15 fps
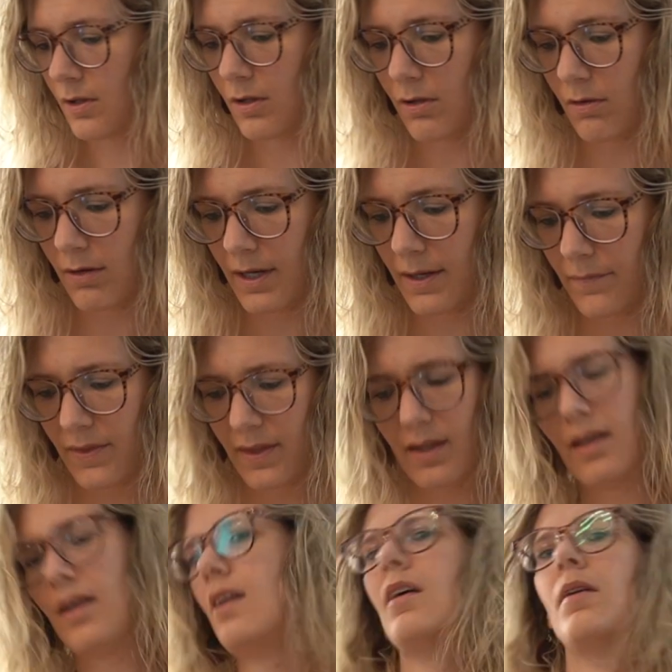All right,
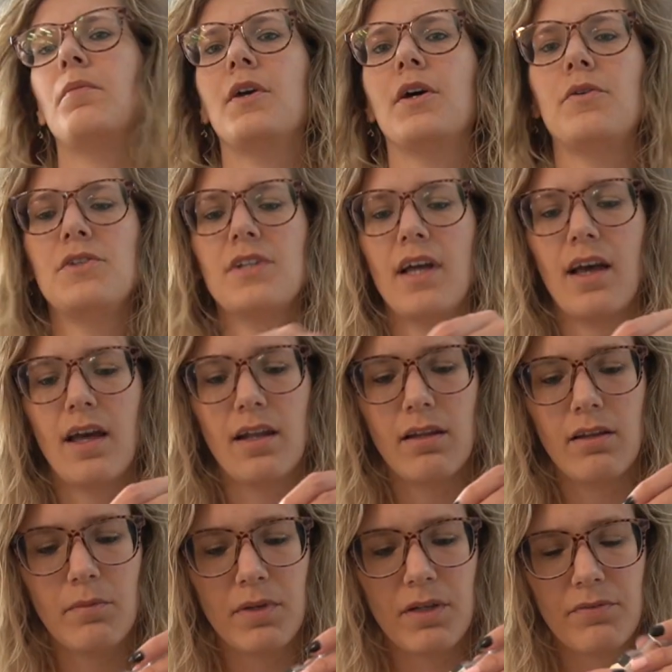and I'm going to add a
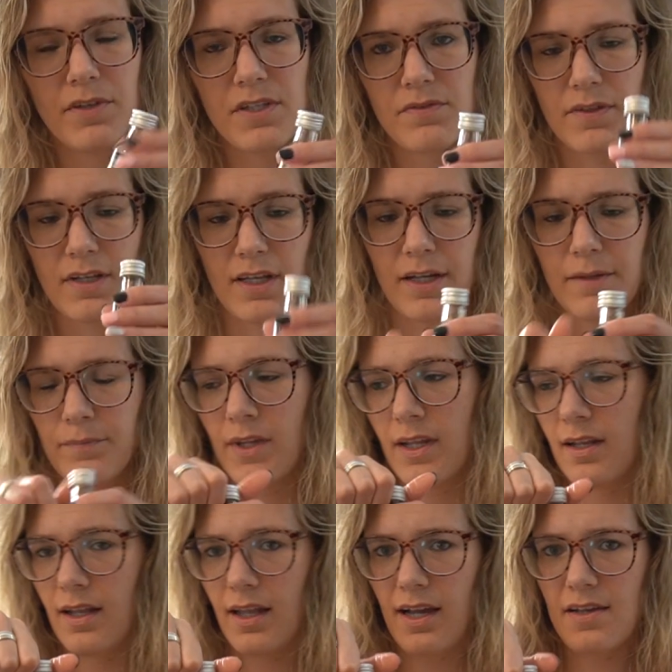little bit of this vanilla.
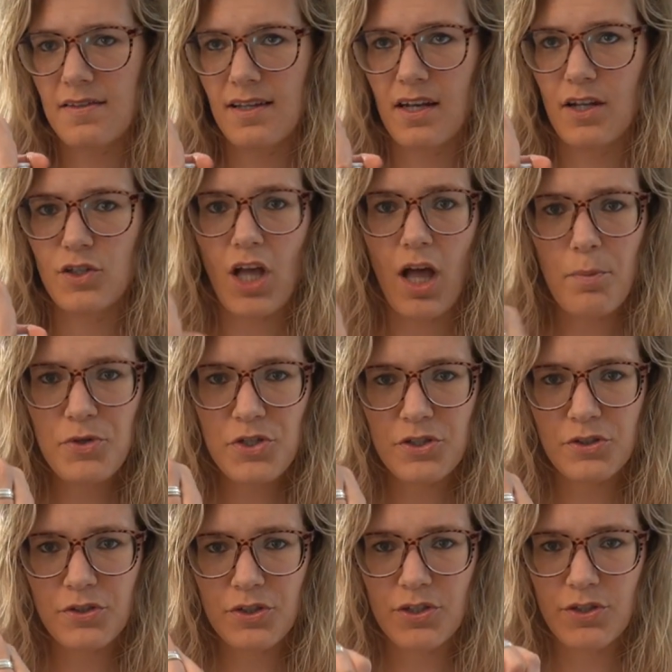Like I said, it's
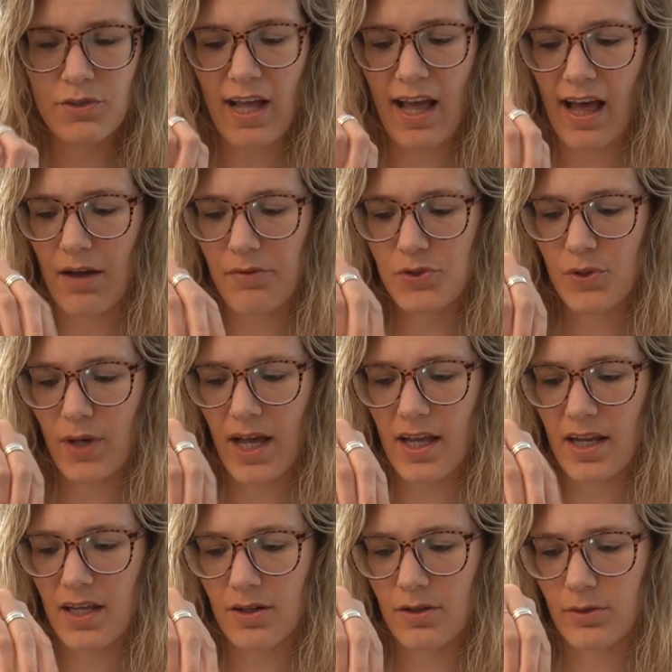optional. You don't have to
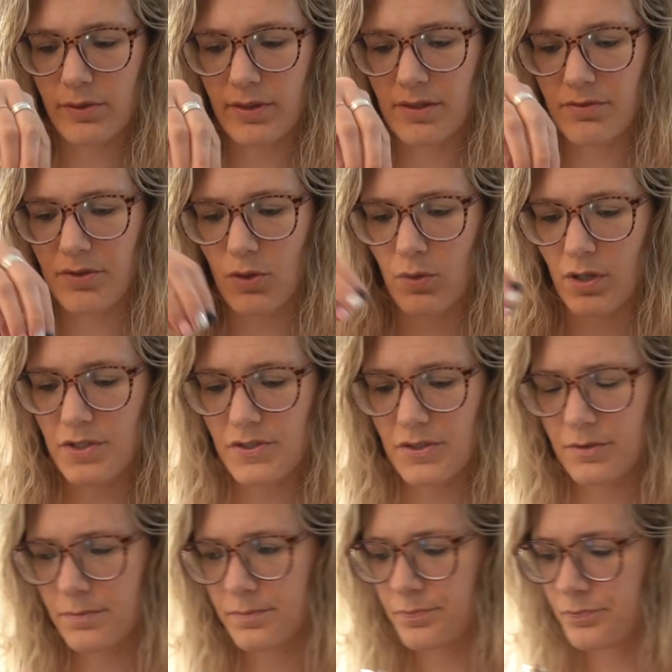add it, only if you want to.